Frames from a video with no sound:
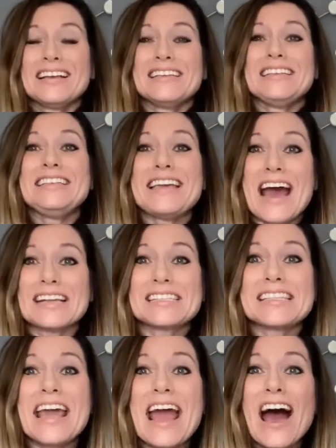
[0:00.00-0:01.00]
Yes,
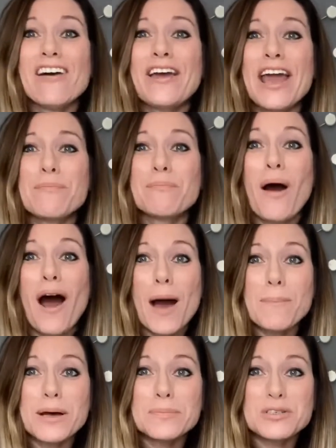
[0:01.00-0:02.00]
they have a
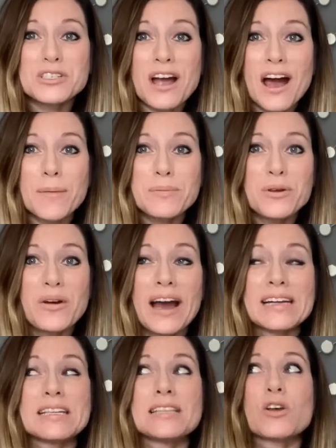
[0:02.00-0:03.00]
pop-up shop, you
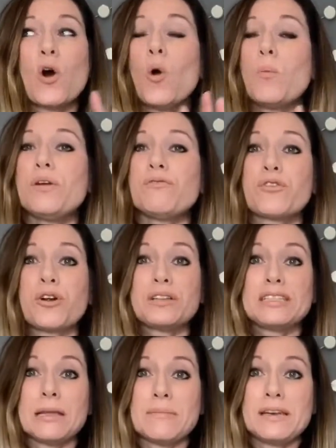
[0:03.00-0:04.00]
guys, that's open for a
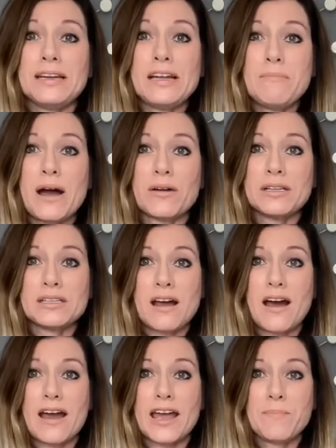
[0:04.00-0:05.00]
limited amount of
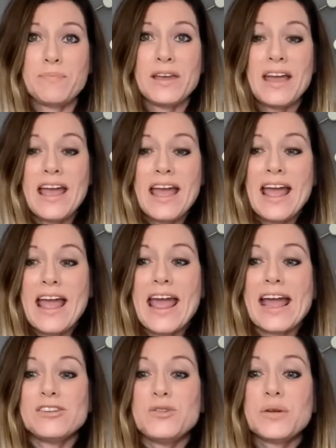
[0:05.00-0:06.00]
time.
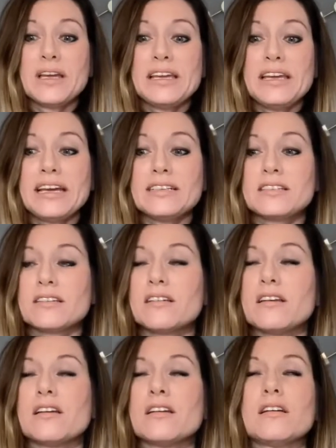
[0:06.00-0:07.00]
And you can get
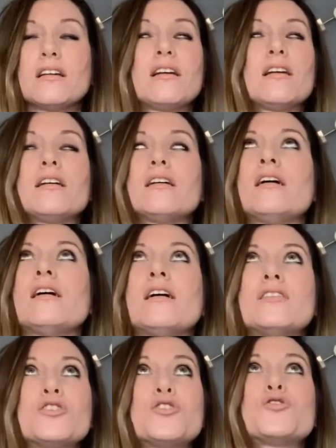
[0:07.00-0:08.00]

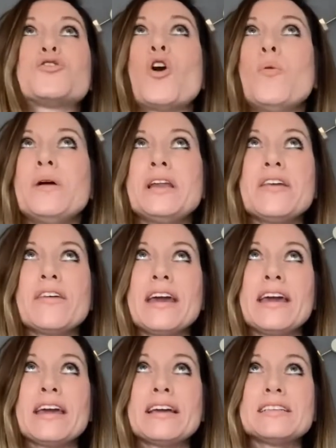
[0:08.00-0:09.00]
so many
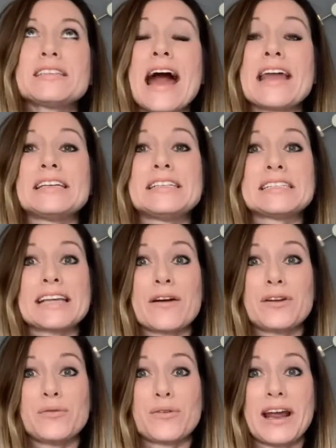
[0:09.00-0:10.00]
things at a
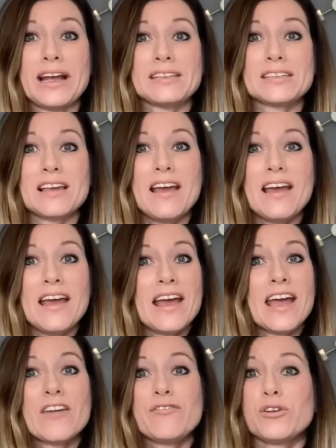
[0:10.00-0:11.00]
discounted rate.
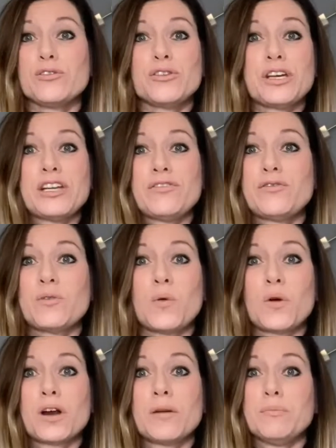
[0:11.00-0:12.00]
If you're looking
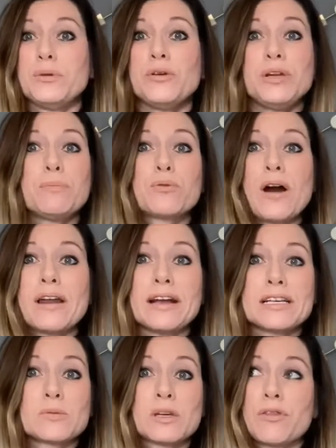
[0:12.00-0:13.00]
for beauty
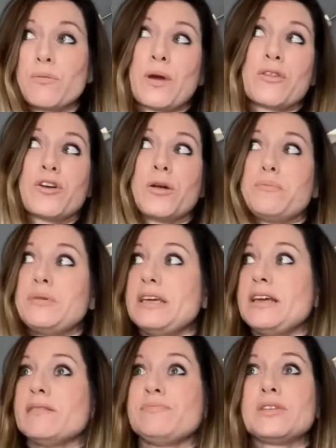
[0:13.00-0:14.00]
products, whether it
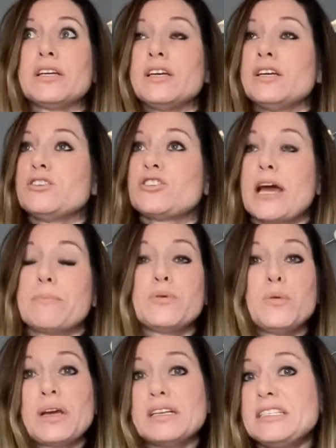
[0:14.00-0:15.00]
be shampoo
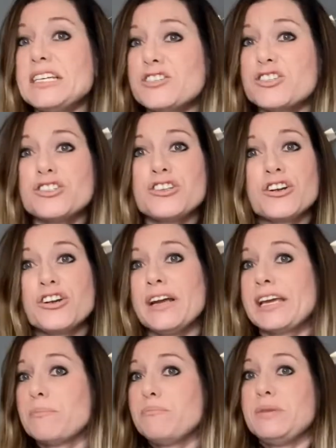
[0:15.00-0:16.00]
and conditioner,
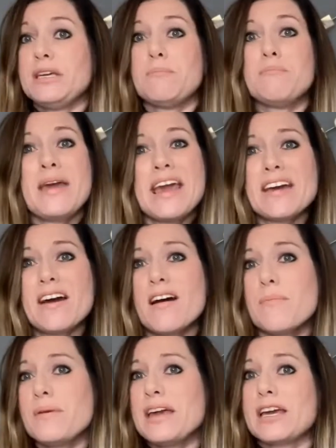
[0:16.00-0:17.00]
it can be
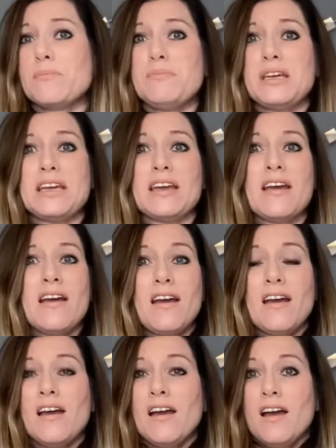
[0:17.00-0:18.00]
makeup, it can be,
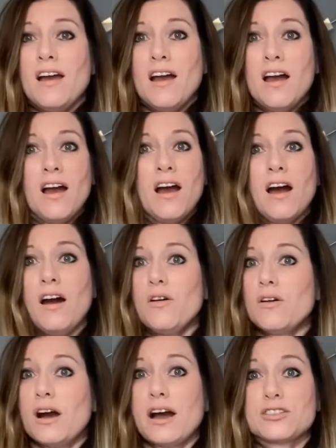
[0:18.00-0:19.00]
oh
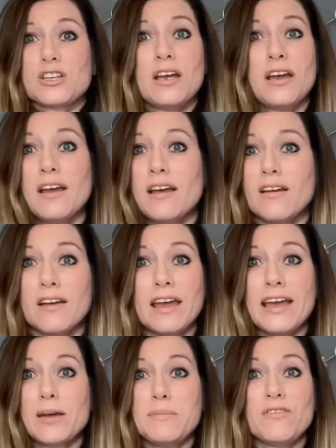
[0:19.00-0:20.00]
gosh,
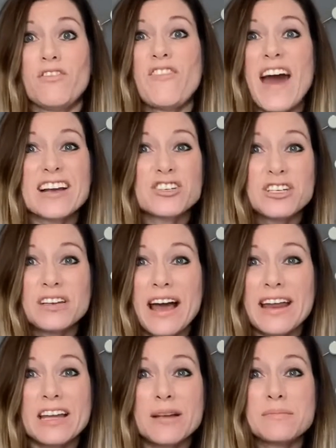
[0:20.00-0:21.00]
it could be fashion
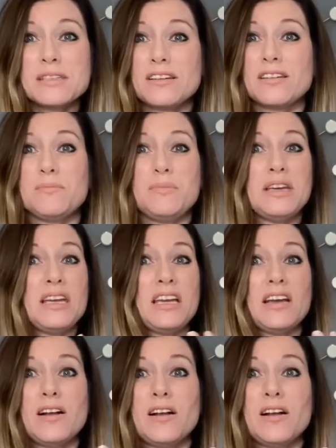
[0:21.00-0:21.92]
items, it could be